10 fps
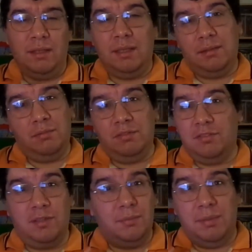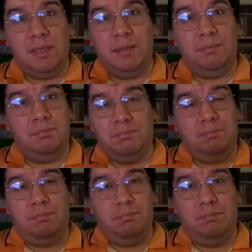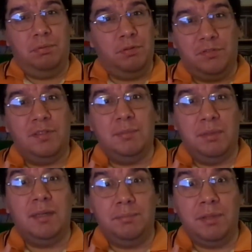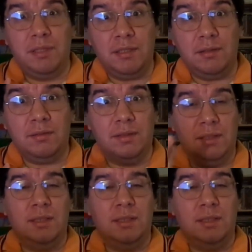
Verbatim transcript: and which is going to be personally my opinion.